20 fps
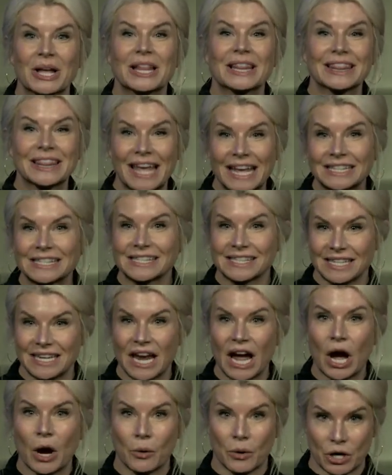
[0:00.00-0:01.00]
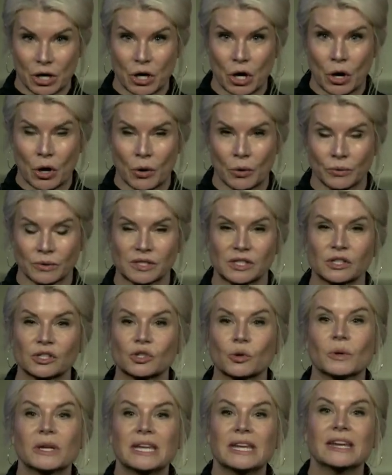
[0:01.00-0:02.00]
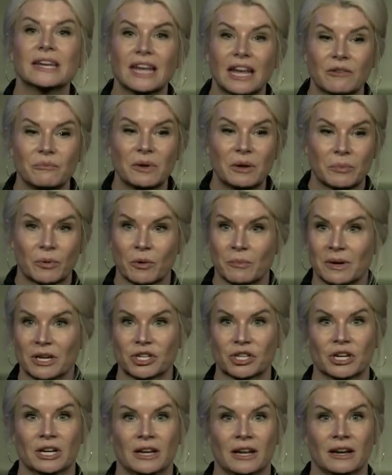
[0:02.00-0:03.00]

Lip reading: Let's see how it goes. So he gave me permission.